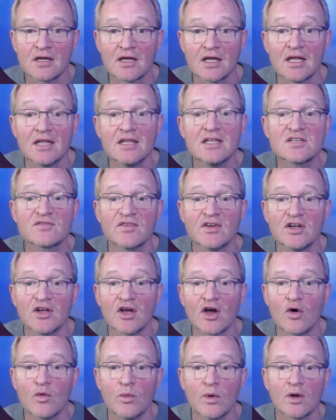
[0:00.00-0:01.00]
In this
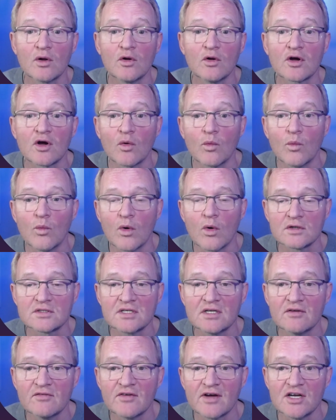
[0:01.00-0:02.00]
video, we'll look at what
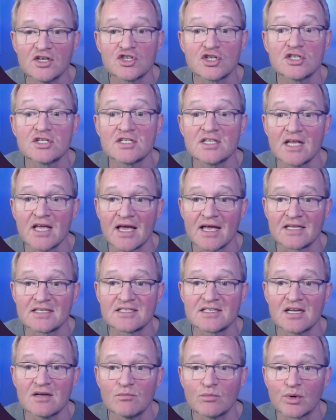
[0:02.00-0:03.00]
innovations the
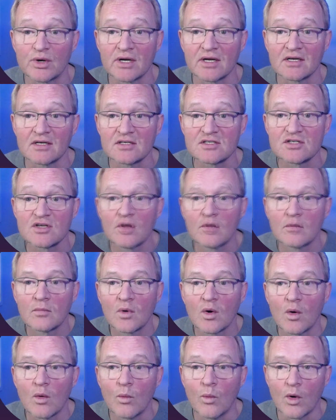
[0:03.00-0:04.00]
S10 brings,
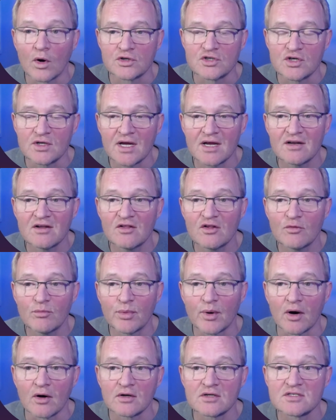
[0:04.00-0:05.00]
what you get in the
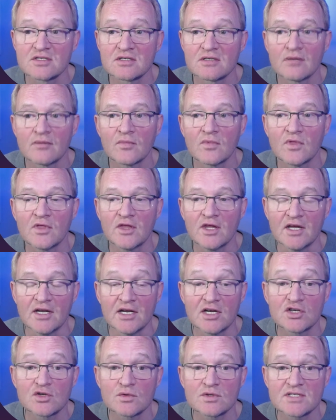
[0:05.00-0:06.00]
box, the
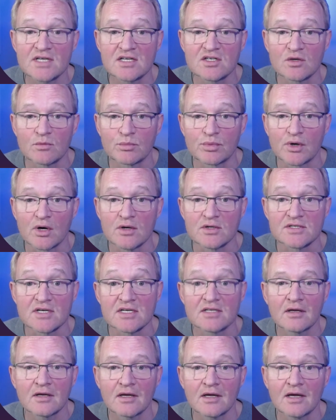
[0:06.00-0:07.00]
initial setup
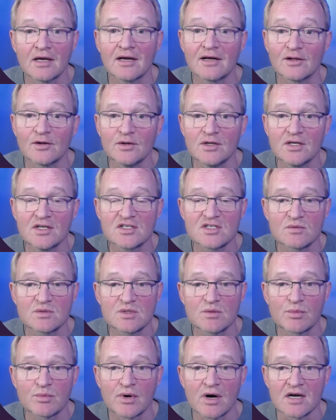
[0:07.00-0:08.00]
process, including some
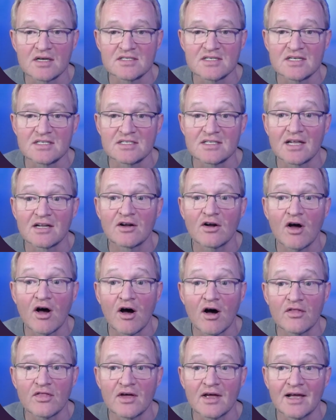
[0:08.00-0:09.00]
surprises that are
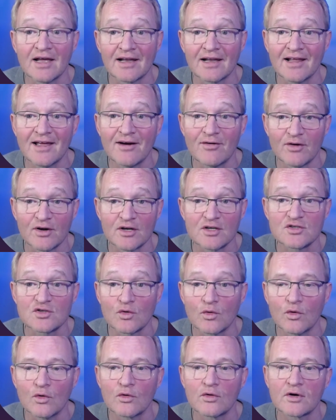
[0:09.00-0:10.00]
either hilarious
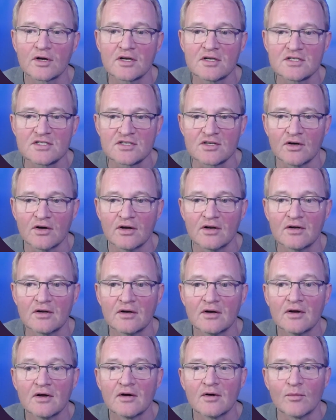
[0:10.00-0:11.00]
or a concern.
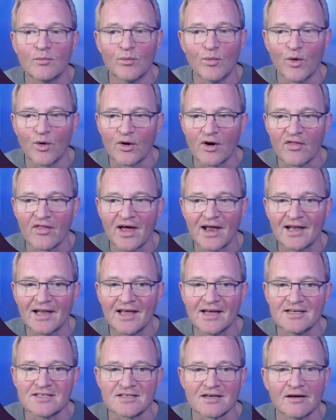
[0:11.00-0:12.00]
More on that
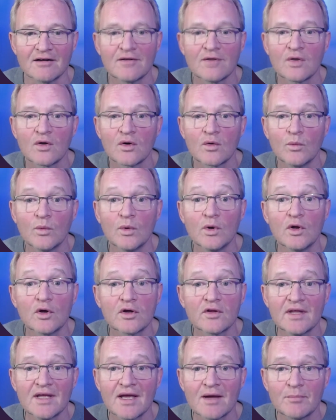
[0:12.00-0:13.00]
later. We'll look
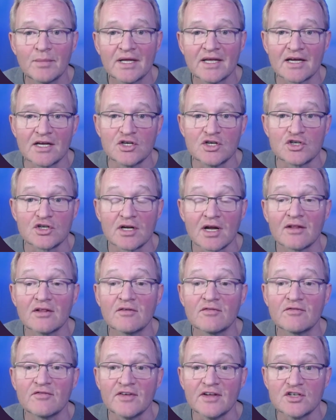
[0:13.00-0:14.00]
at the application and the
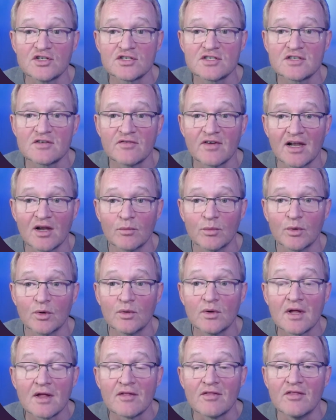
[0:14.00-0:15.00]
features available,
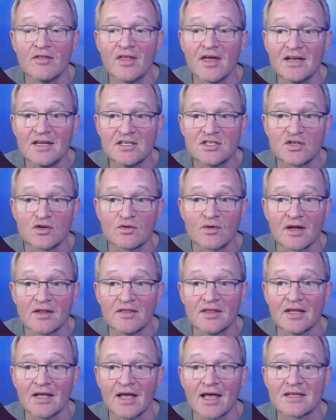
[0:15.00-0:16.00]
then integrate
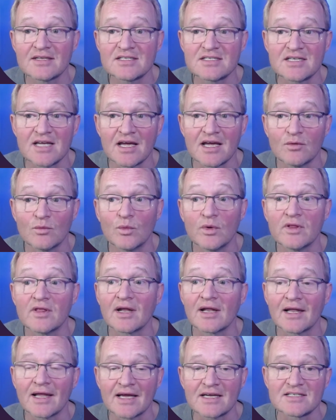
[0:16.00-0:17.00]
the S10 with
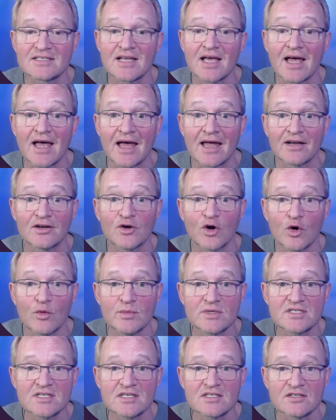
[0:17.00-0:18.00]
Alexa and Home
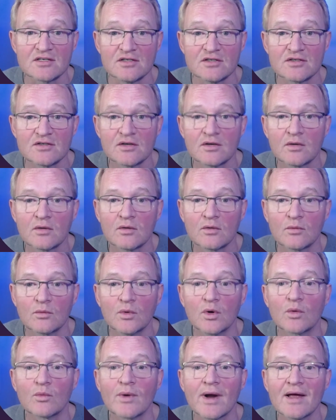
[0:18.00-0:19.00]
Assistant.
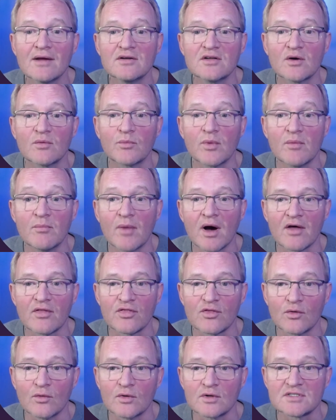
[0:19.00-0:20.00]
We'll round up with my
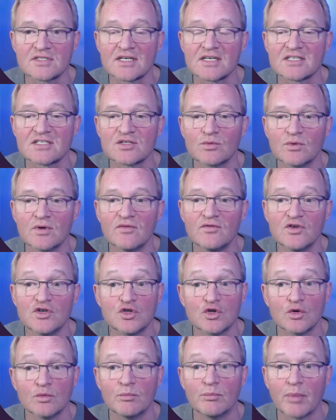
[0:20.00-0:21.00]
thoughts as to if you
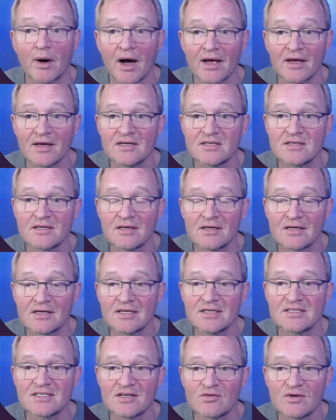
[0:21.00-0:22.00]
should buy it,
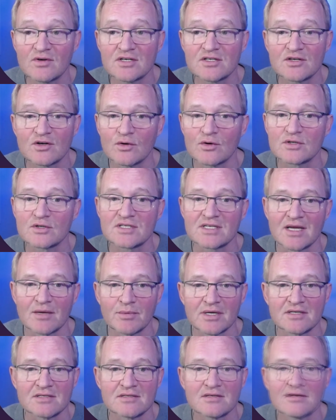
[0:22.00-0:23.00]
consider it, or skip
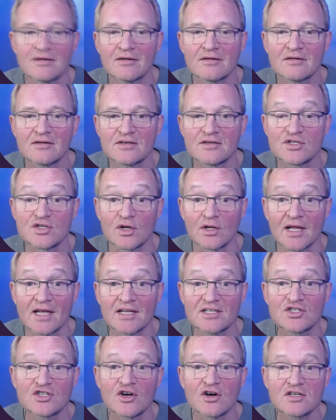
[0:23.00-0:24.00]
it. So
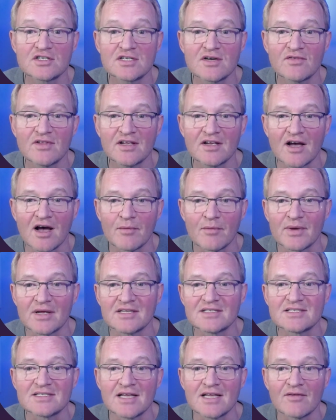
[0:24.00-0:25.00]
let's charge everything up and
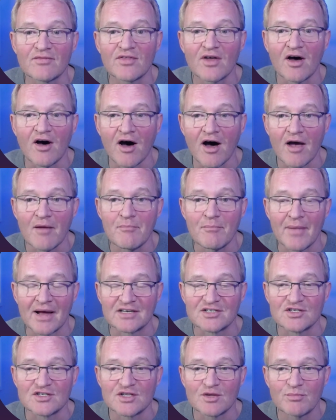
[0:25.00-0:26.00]
see if the hype
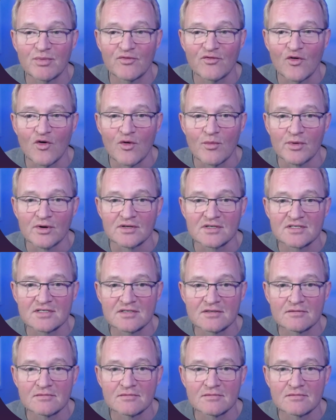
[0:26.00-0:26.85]
matches the performance.